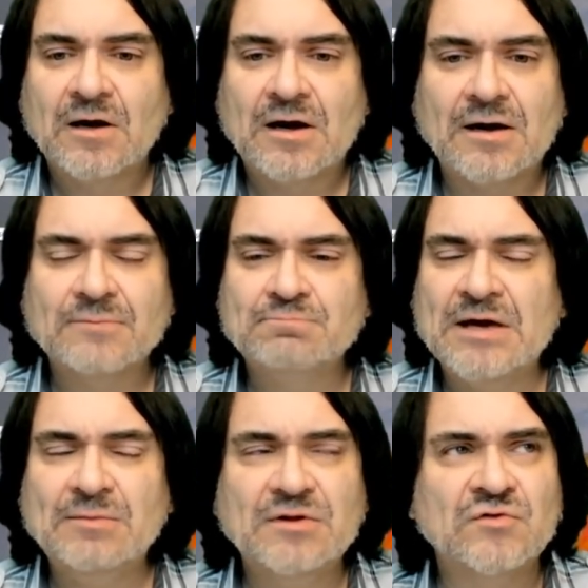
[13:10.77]
Uh,
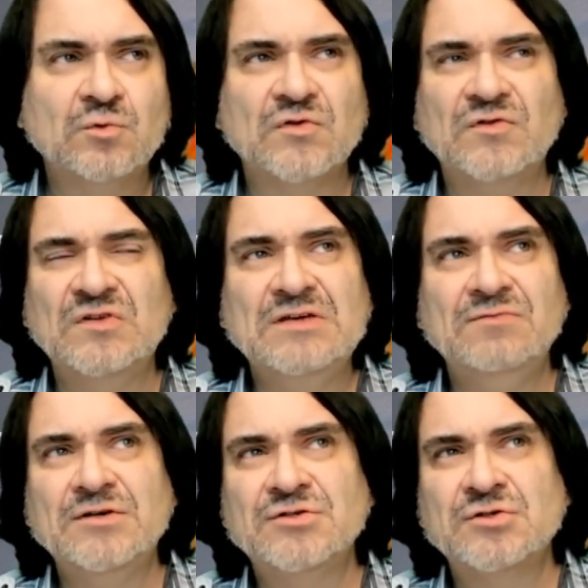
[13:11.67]
maybe this was a
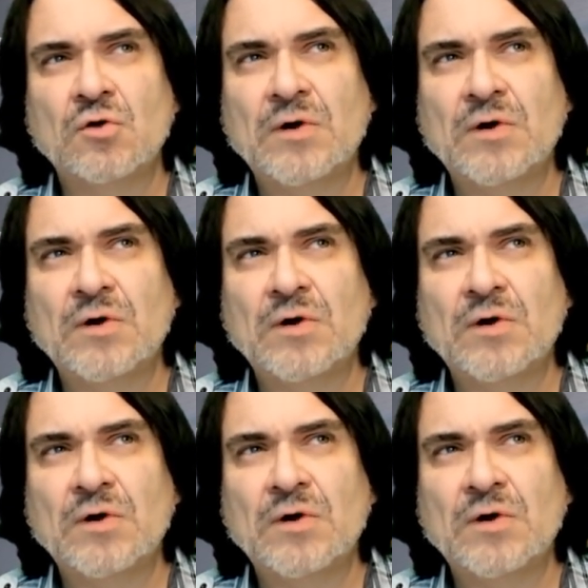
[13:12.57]
TV show.